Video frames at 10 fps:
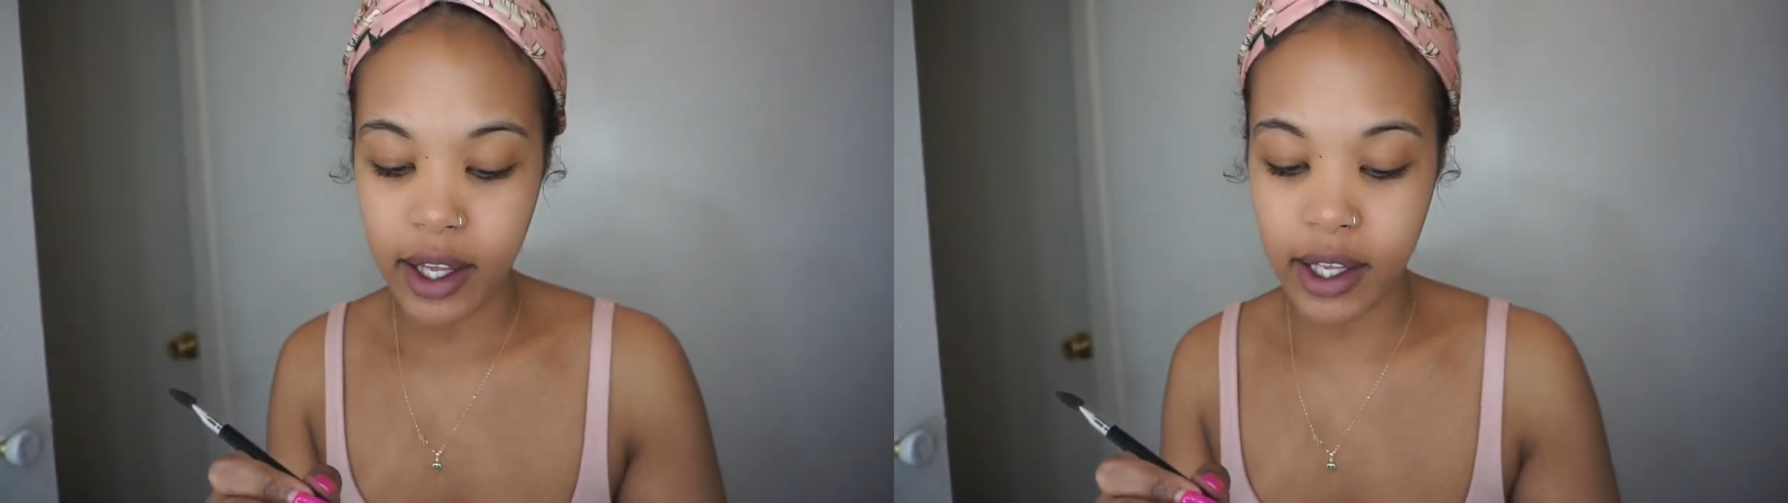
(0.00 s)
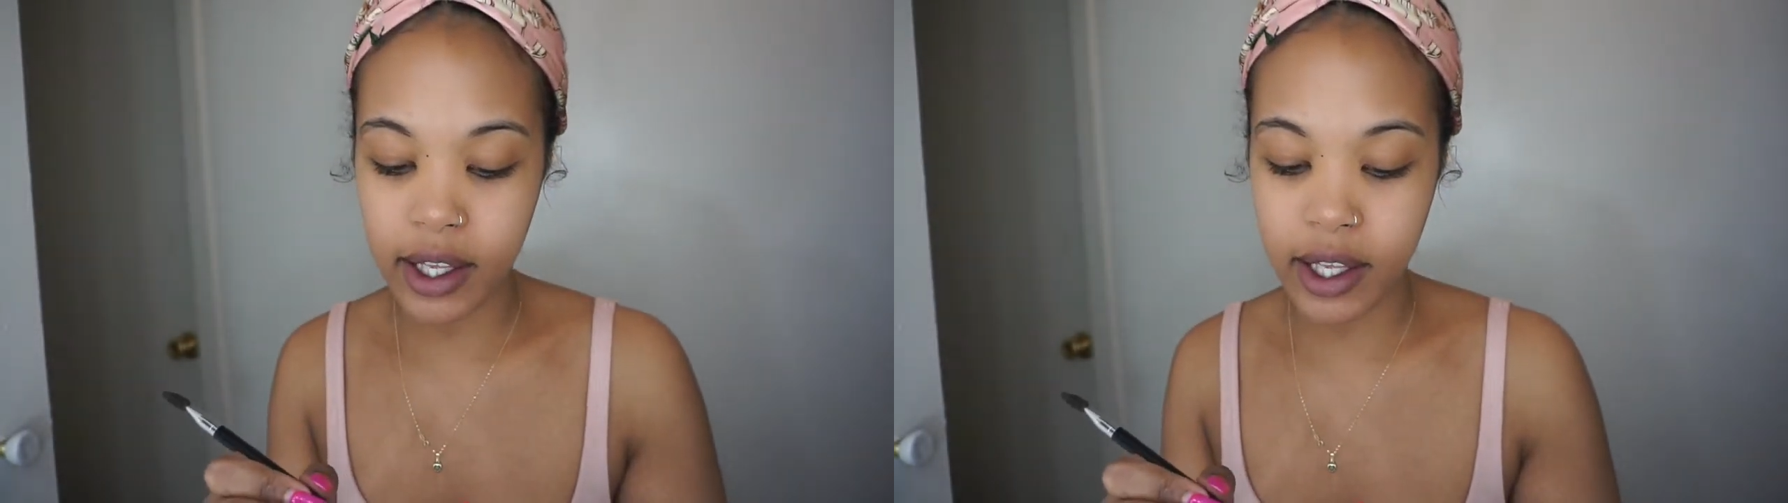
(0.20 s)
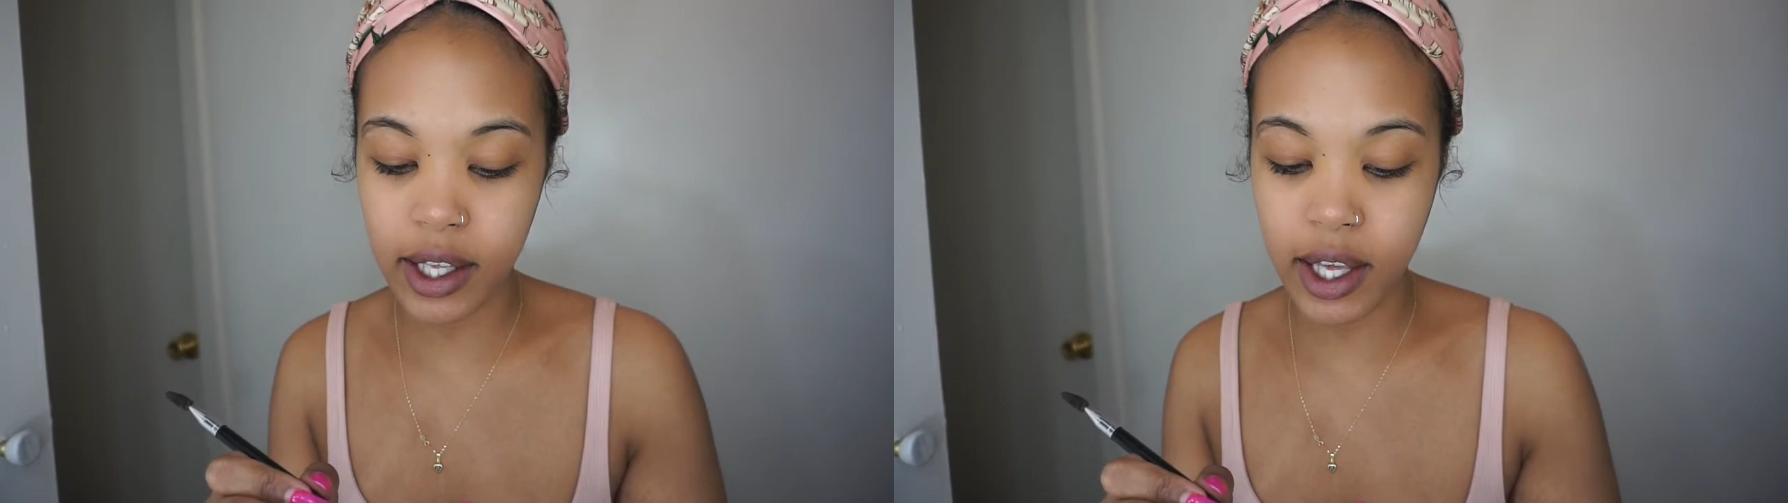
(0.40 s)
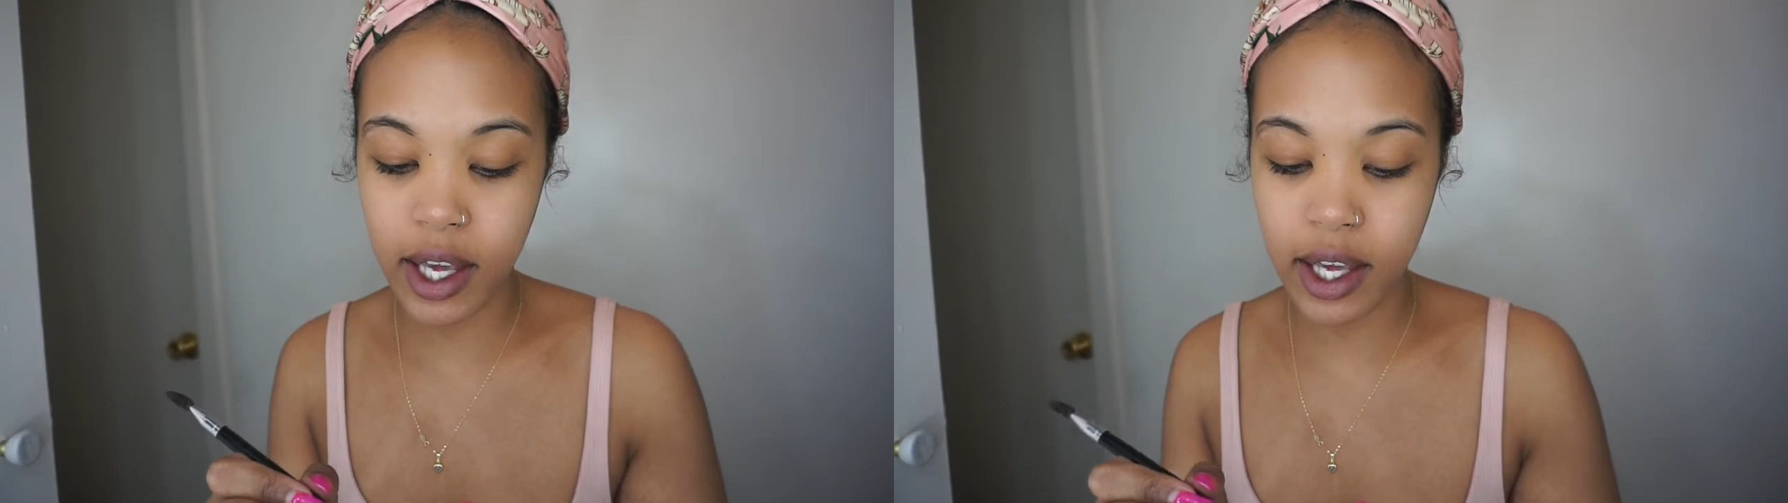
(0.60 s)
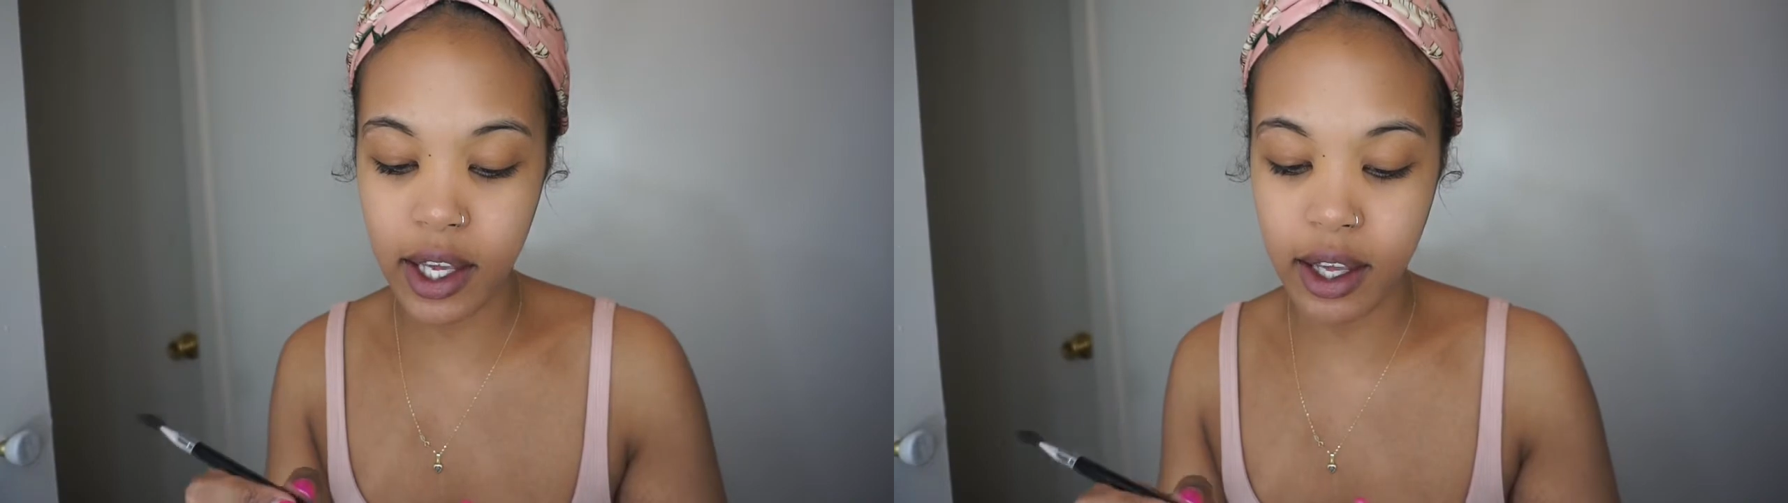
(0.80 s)

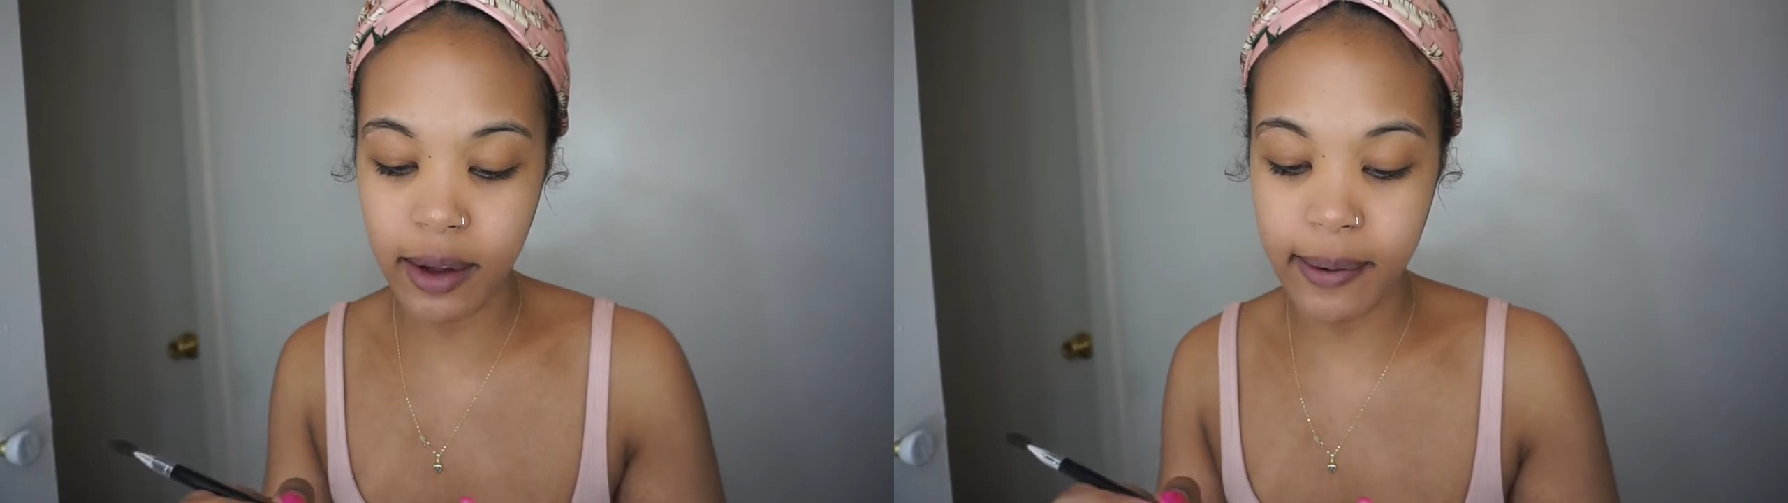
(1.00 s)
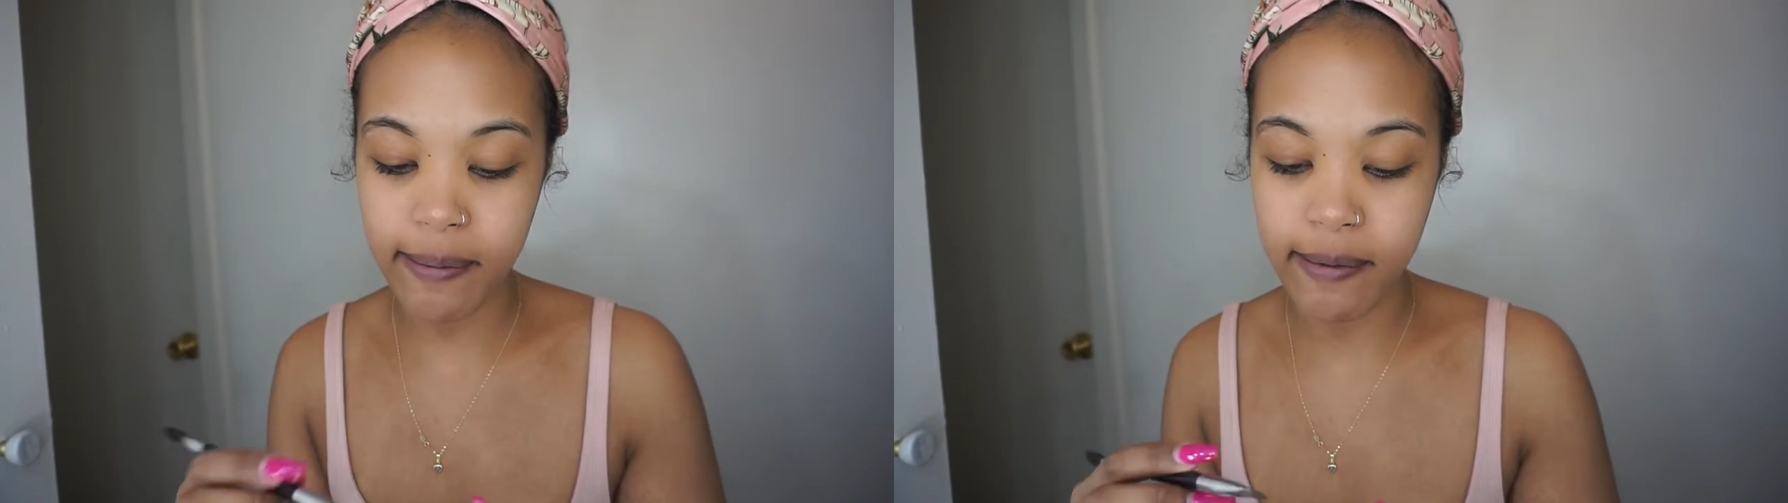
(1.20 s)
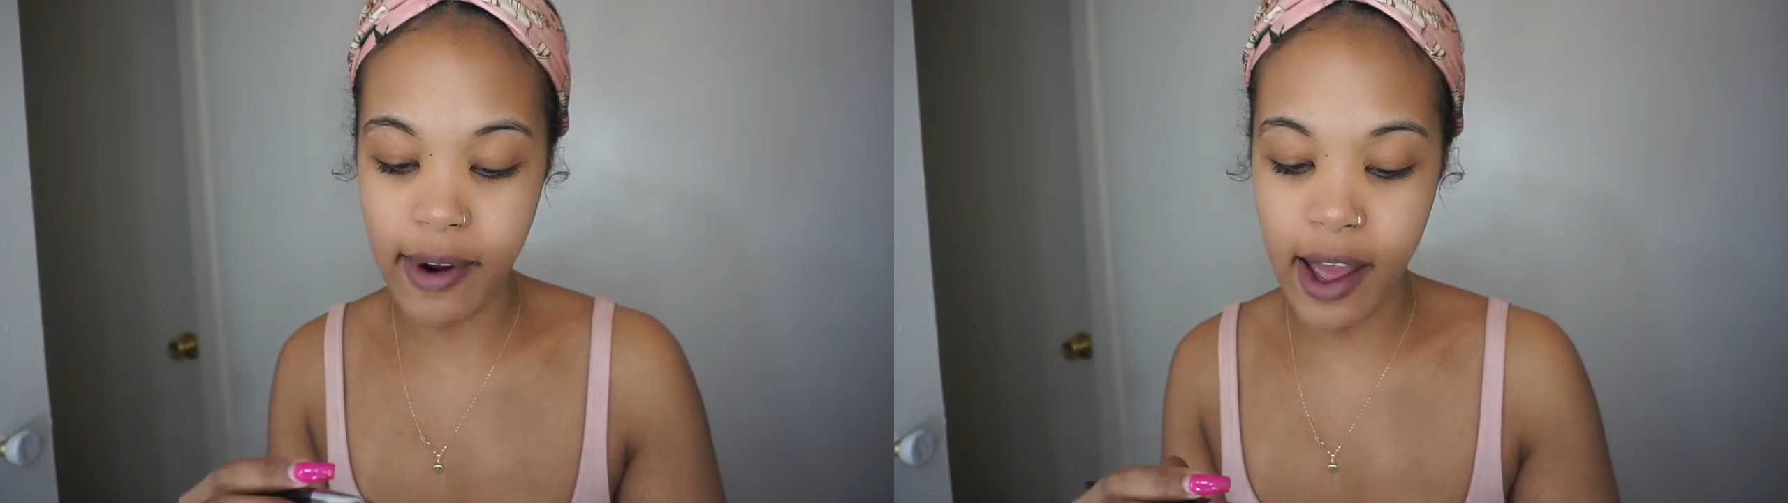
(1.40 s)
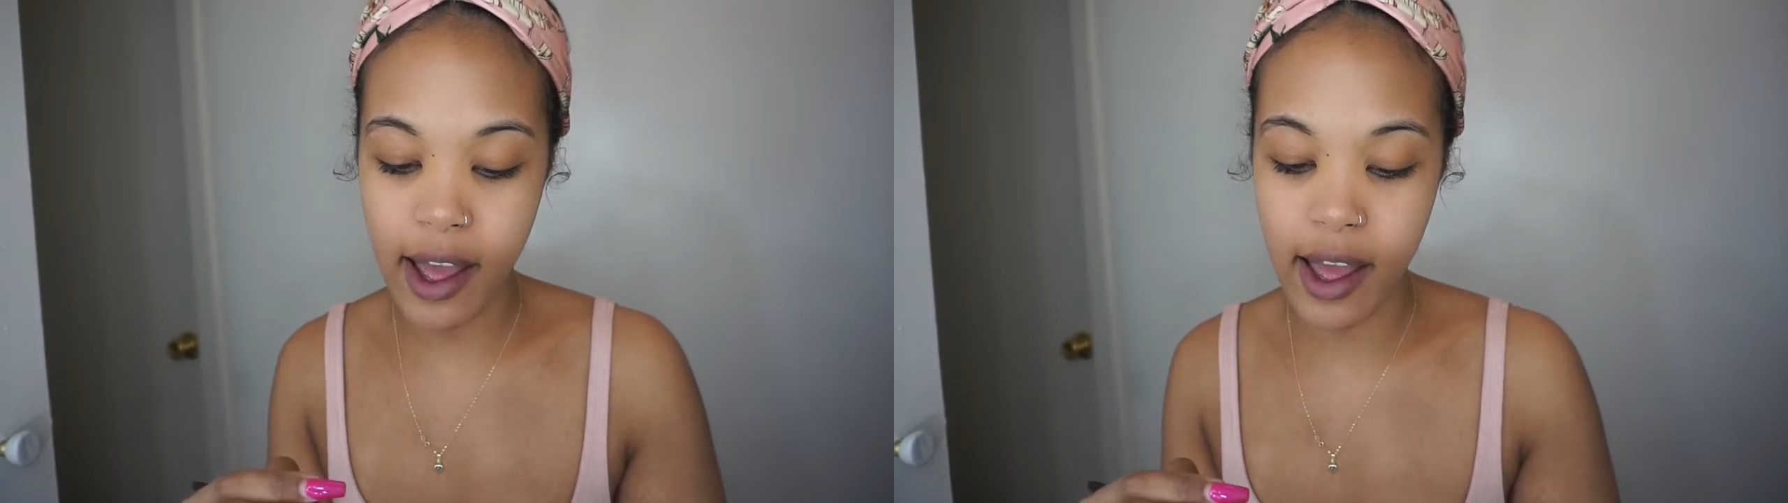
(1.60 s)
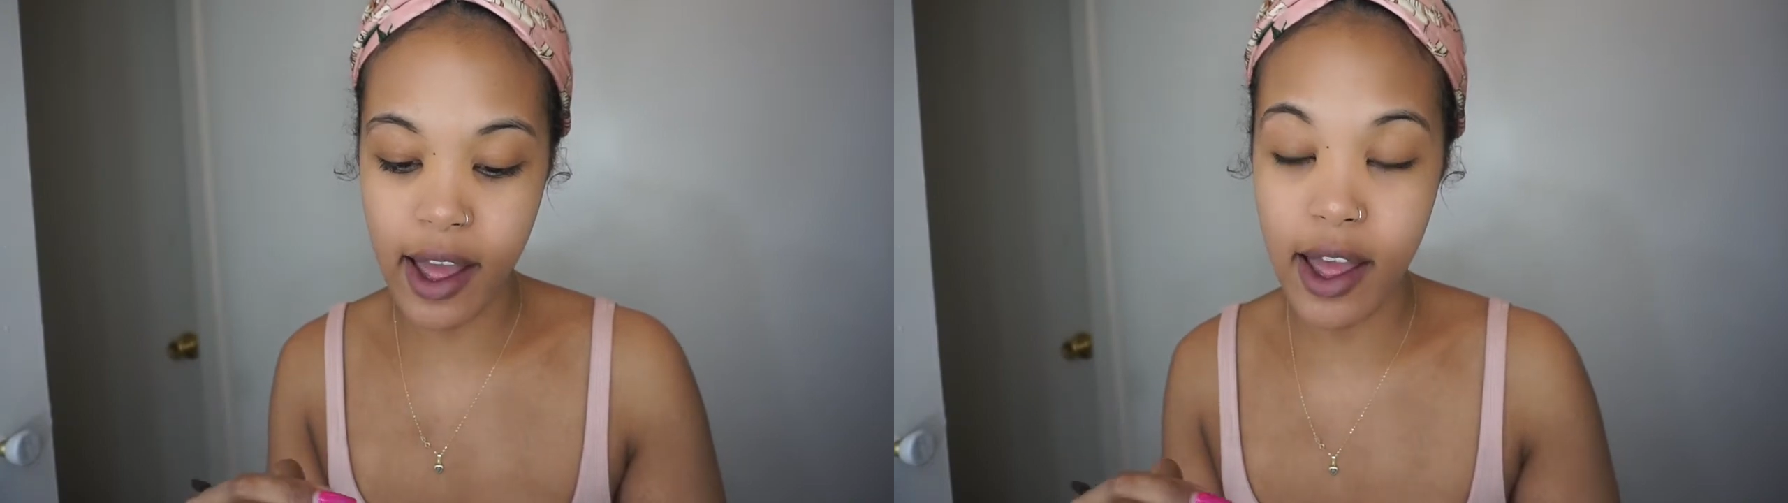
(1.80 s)
Okay?
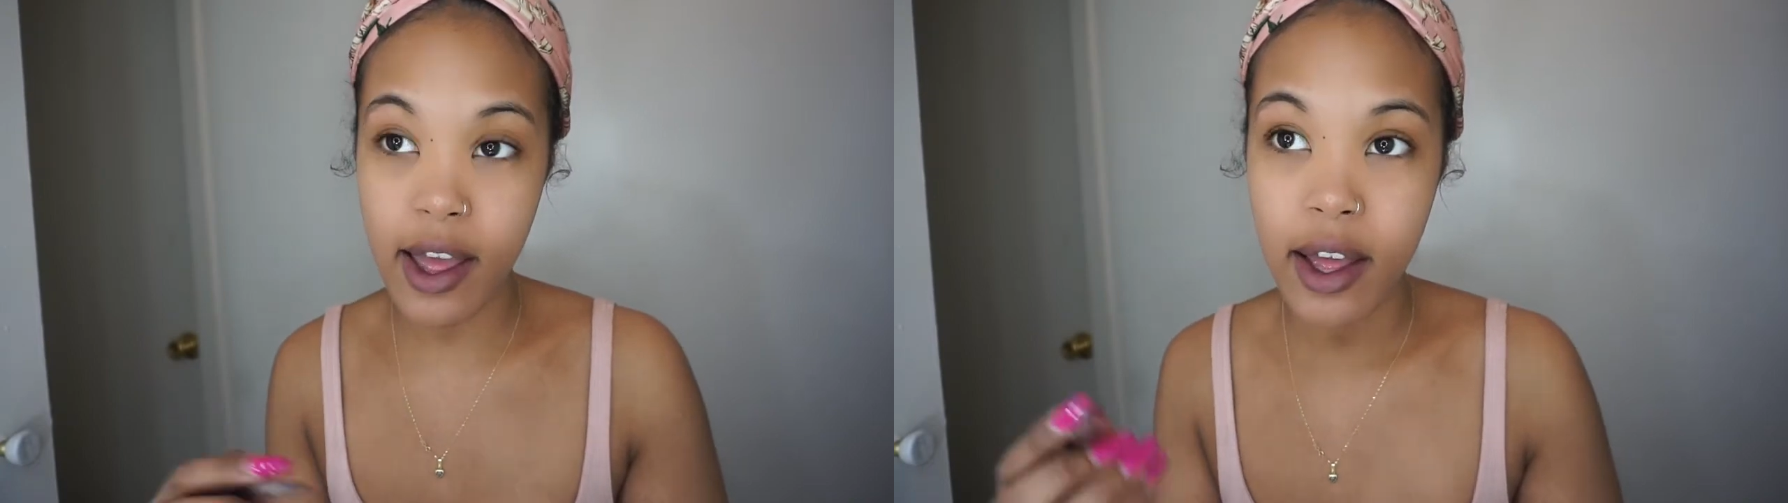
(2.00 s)
Alright.